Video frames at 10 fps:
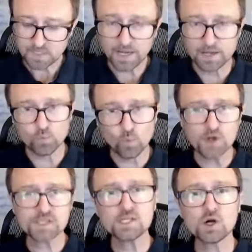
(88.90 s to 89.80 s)
And it
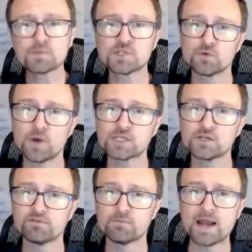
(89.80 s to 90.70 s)
works in the opposite
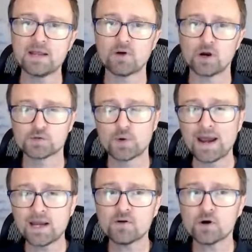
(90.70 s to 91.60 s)
direction from antivirus, where
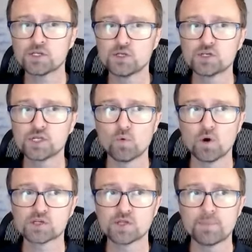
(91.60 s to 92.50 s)
antivirus usually
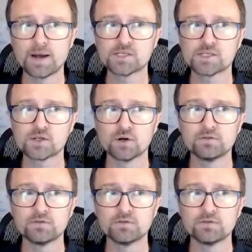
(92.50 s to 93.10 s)
works on the basis